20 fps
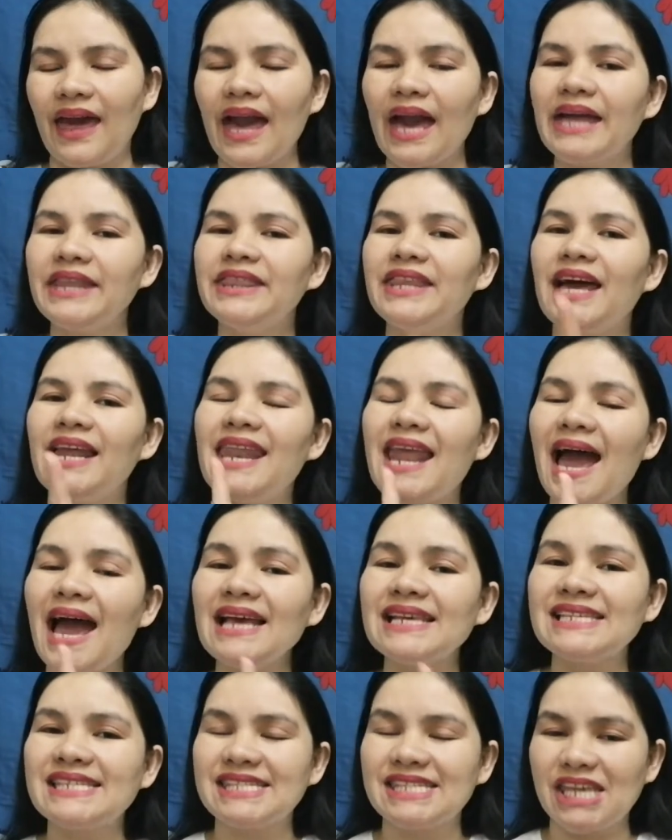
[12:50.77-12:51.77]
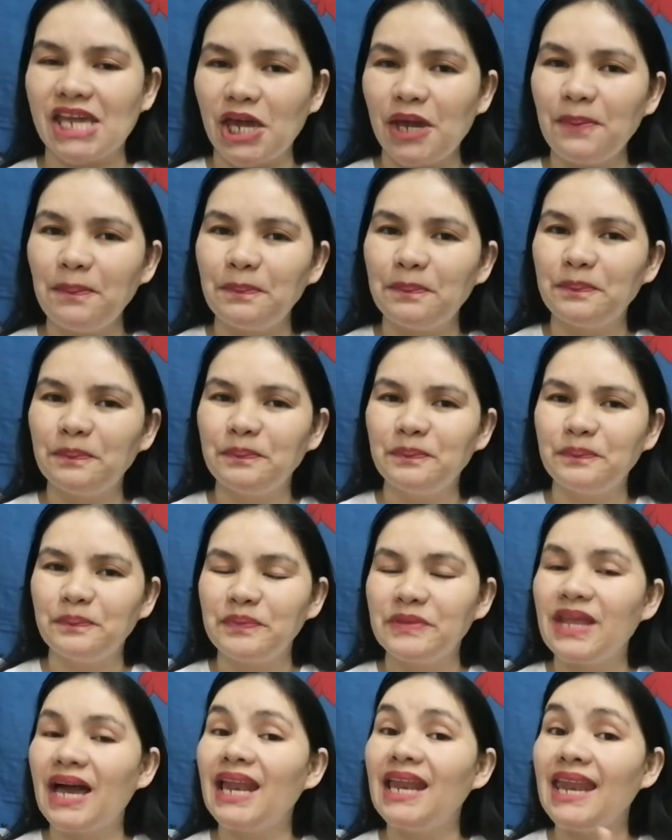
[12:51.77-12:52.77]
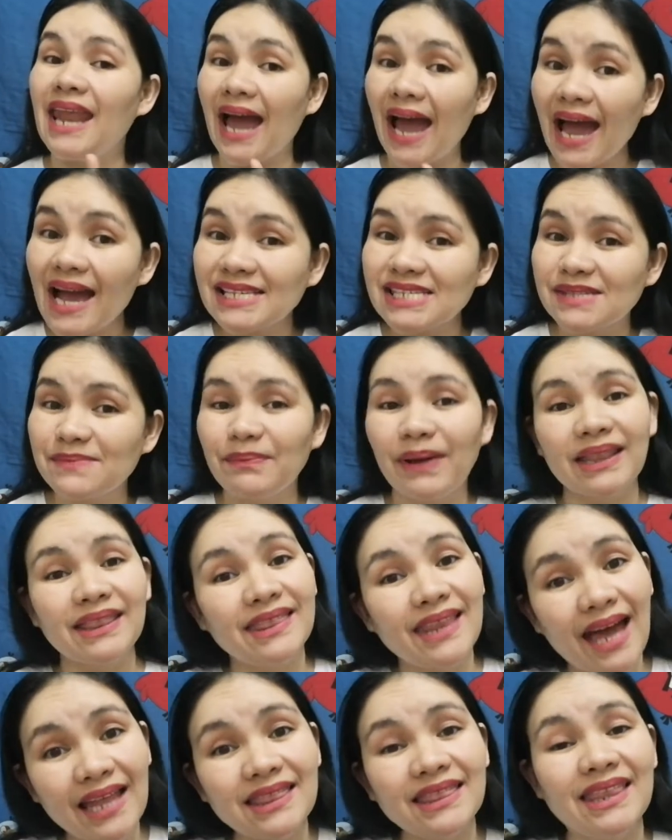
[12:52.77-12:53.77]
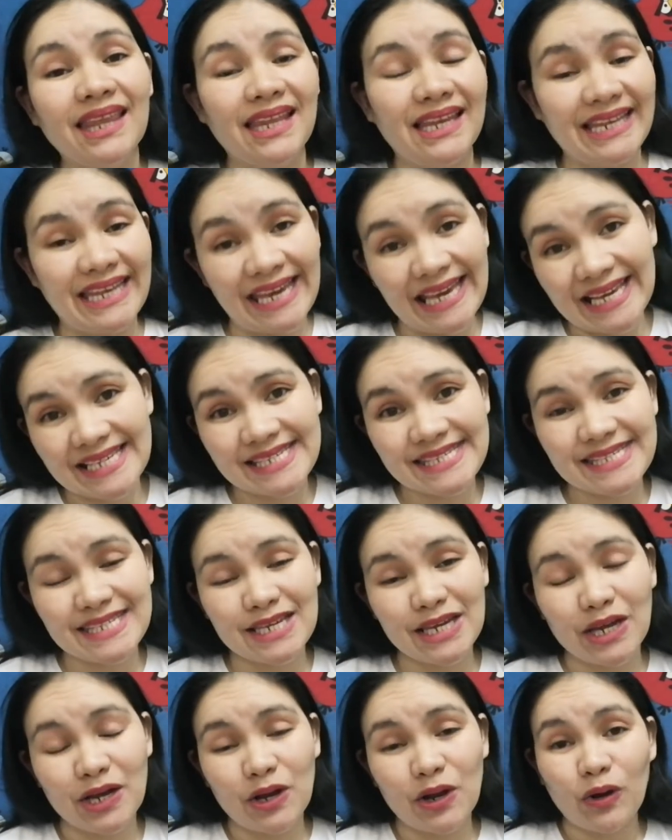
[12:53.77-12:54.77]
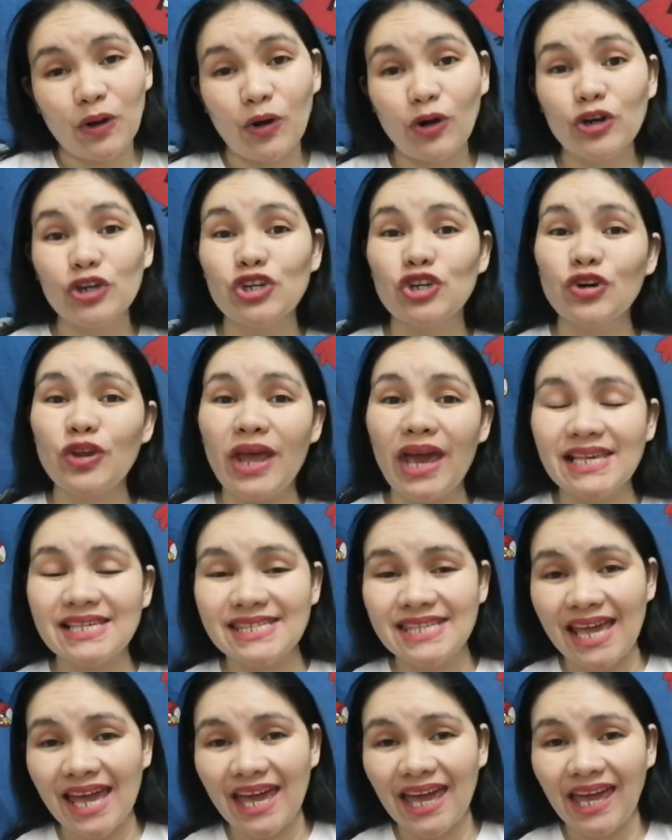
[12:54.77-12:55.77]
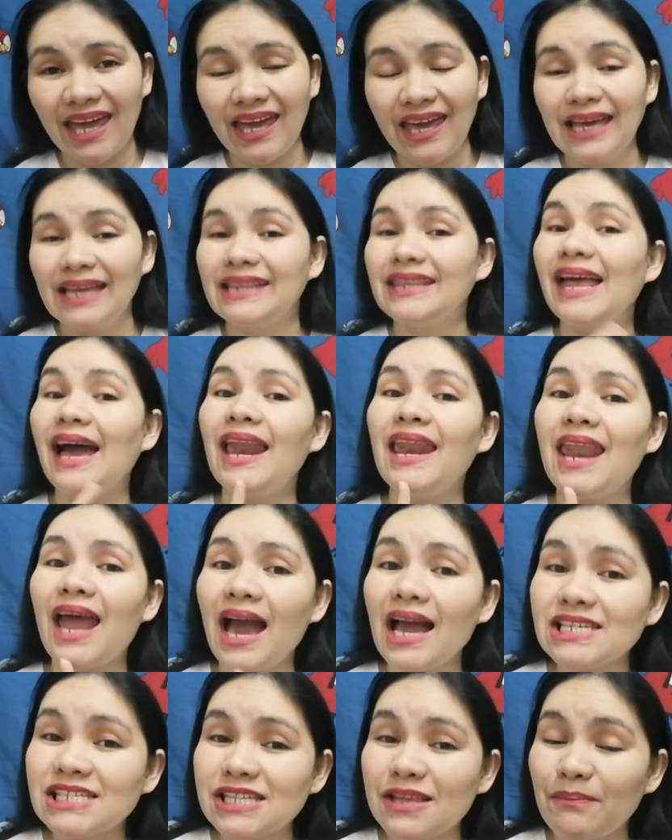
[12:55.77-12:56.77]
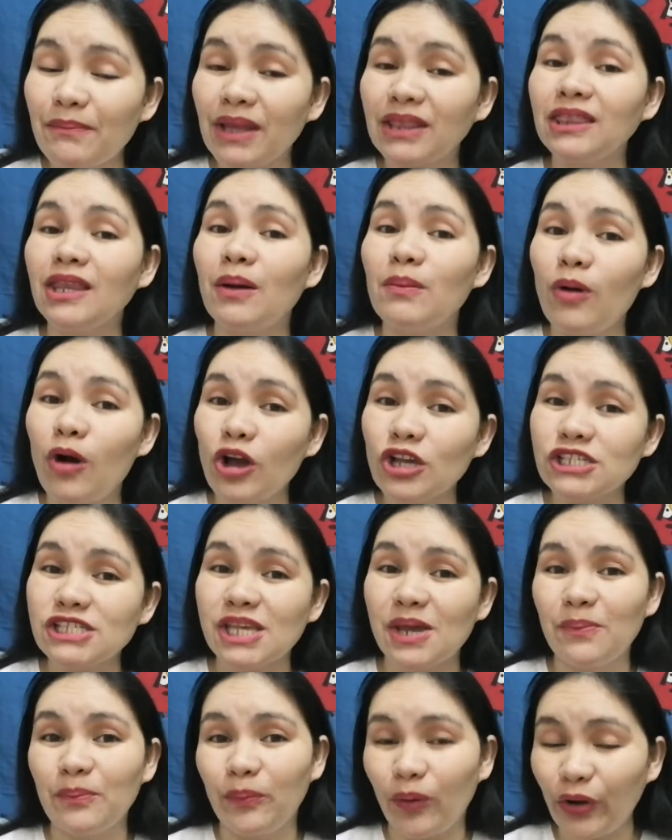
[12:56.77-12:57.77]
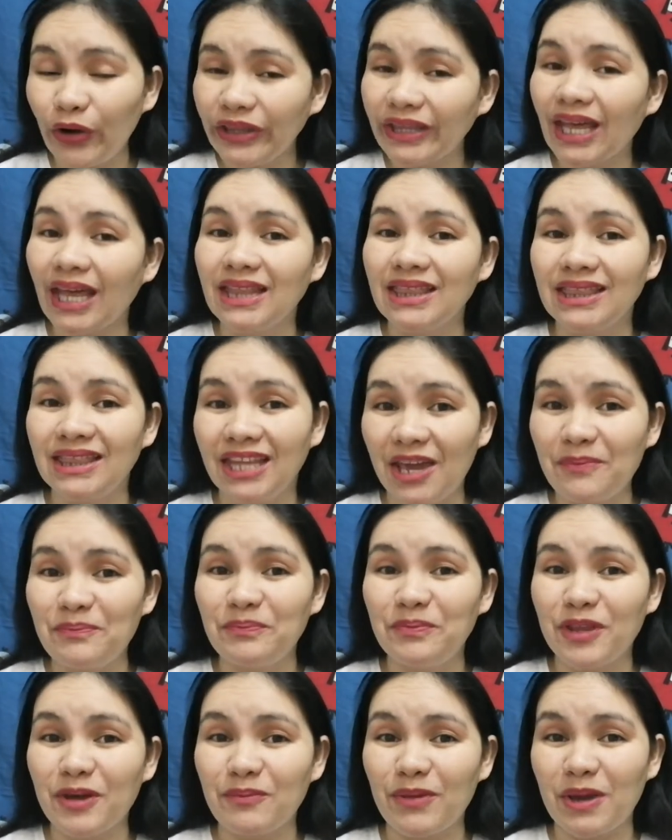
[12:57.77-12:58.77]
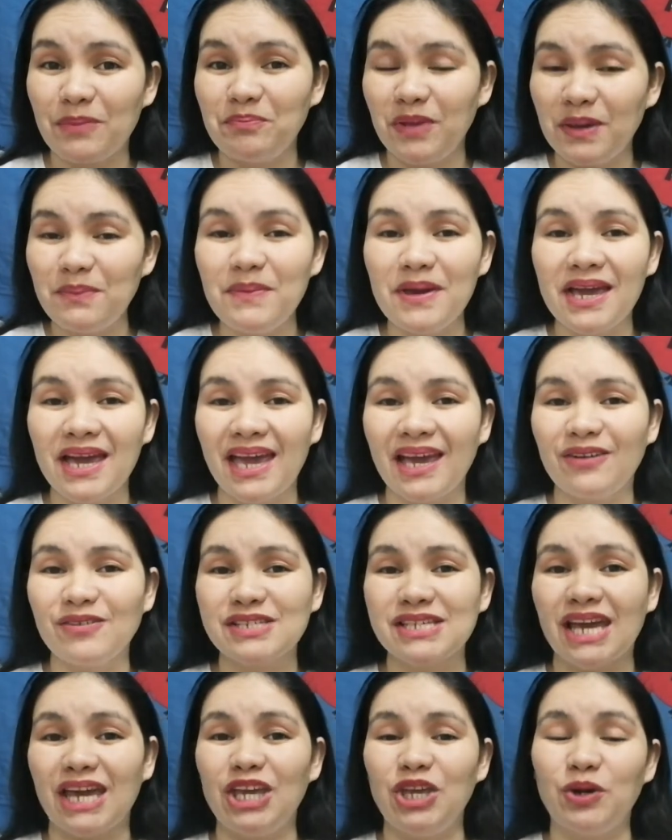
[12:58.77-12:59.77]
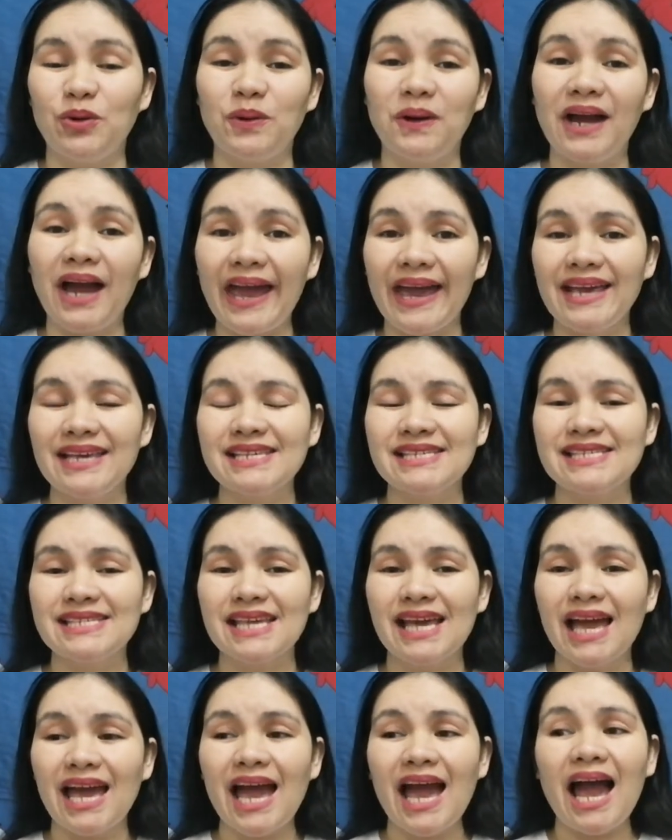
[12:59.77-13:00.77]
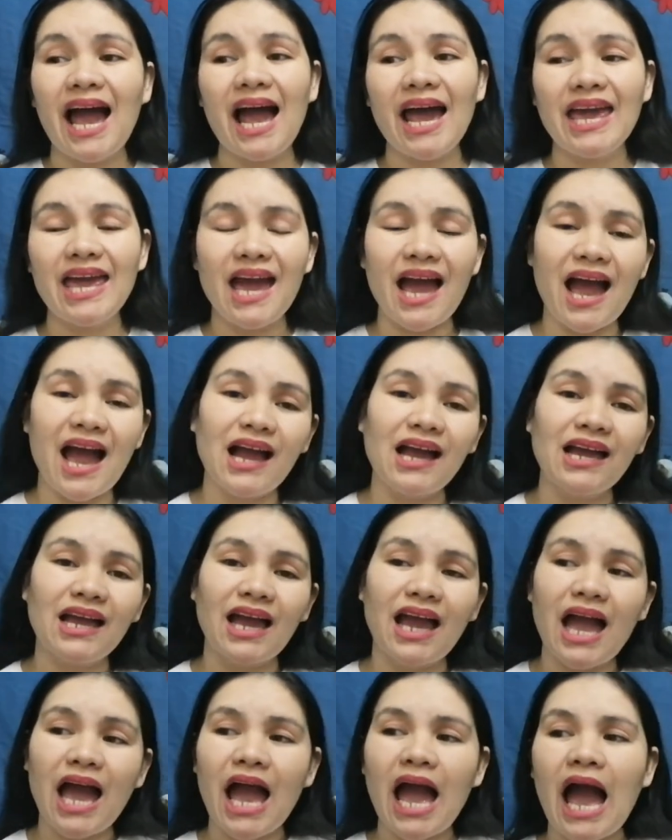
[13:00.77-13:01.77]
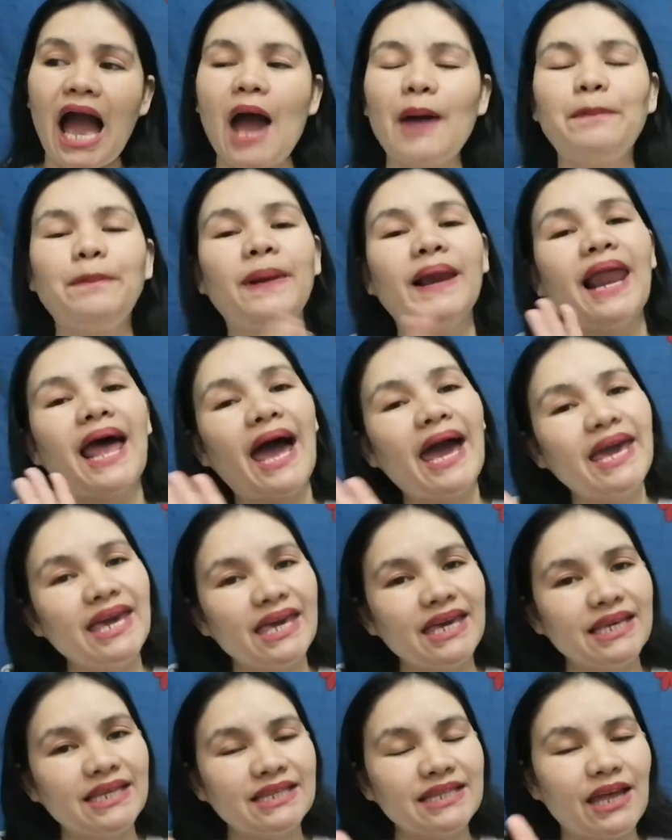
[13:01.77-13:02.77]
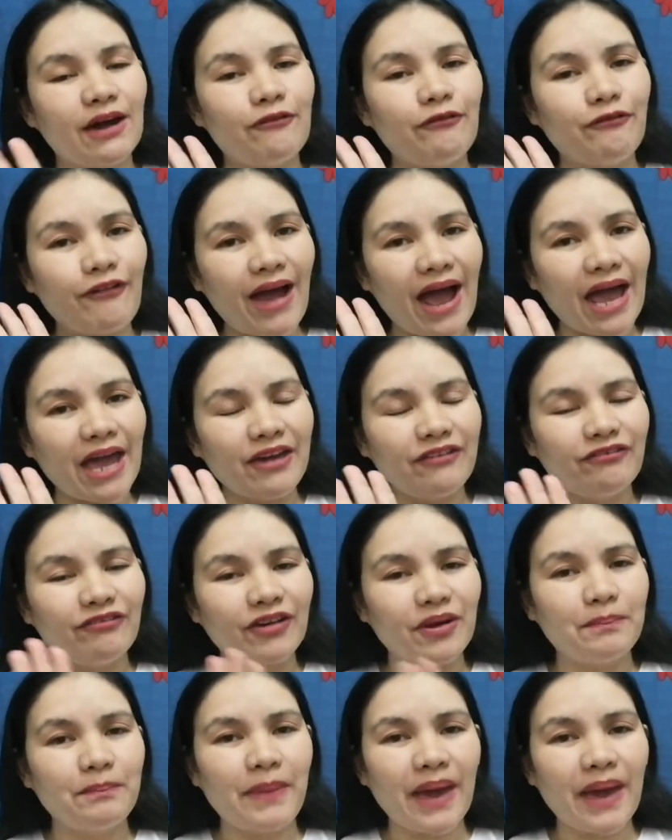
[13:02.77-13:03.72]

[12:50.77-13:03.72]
And the last tip, the last but not the least, or should I say, the last but the most important tip na may bibigay ko sa inyo guys, ay ang applying the 5